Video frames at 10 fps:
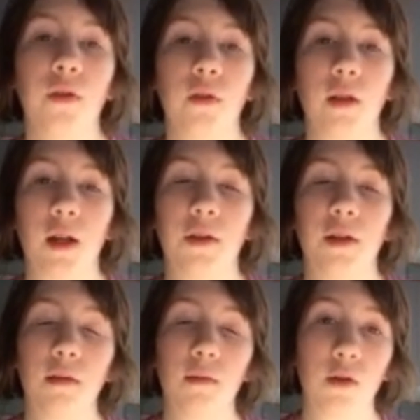I
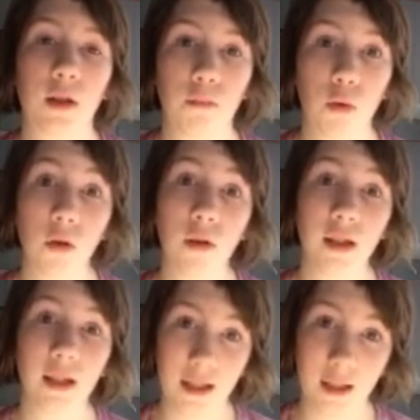think the most important
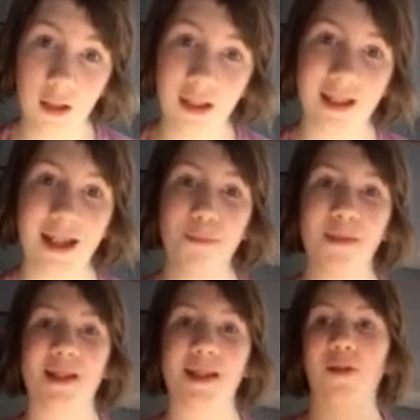scene to this
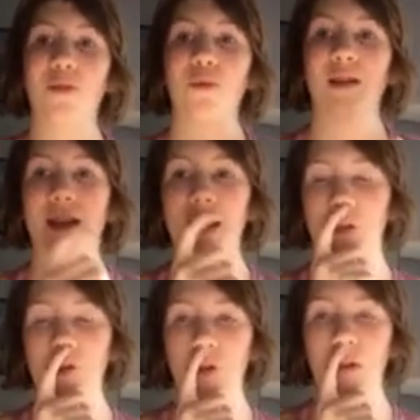episode was
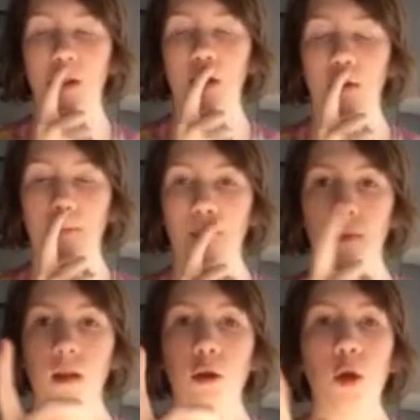actually
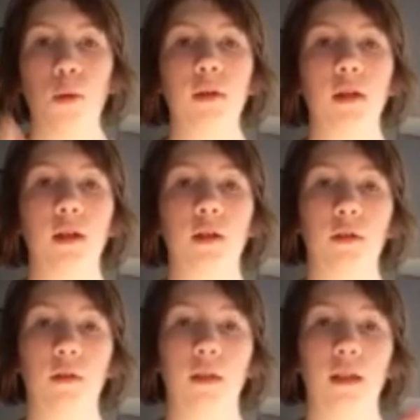because you
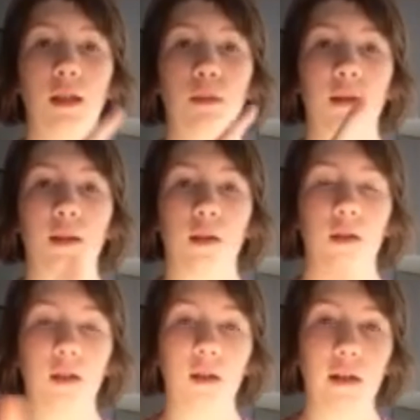
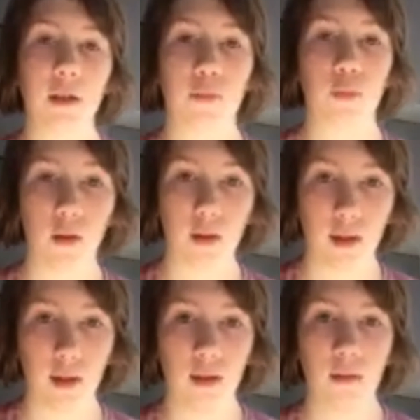didn't hit the boy
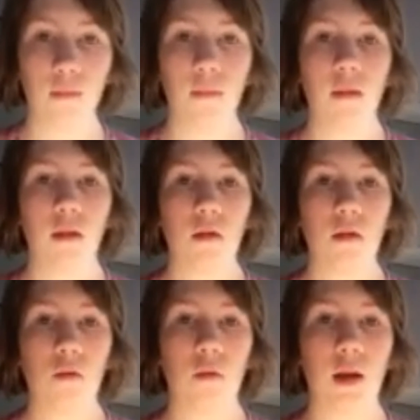scene.
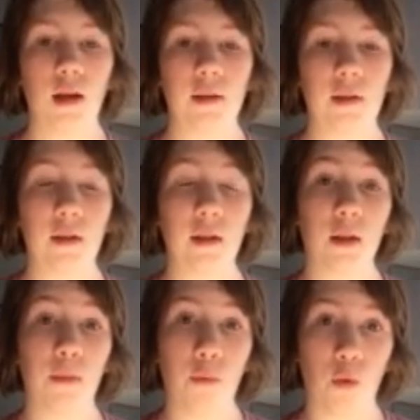Why this is
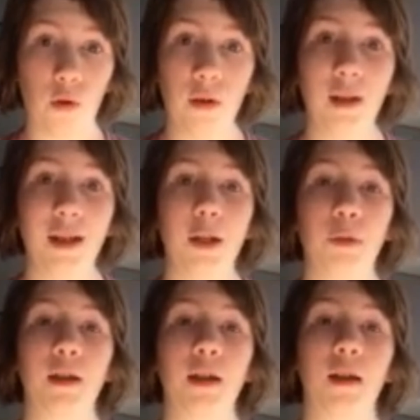important is
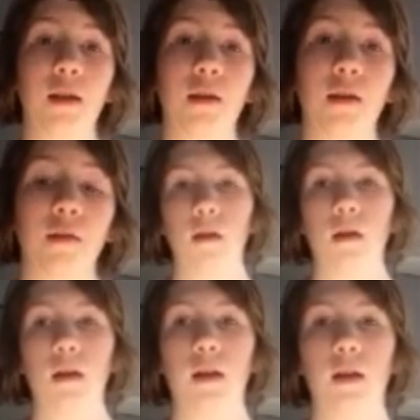because
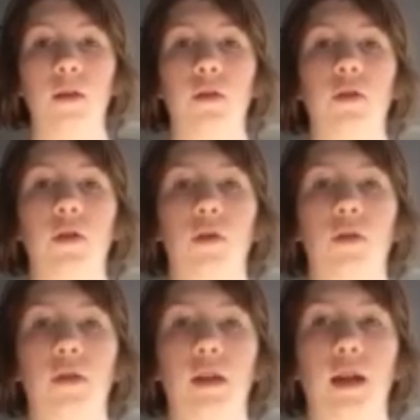it
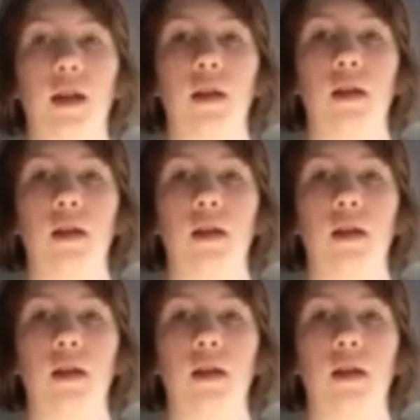shows that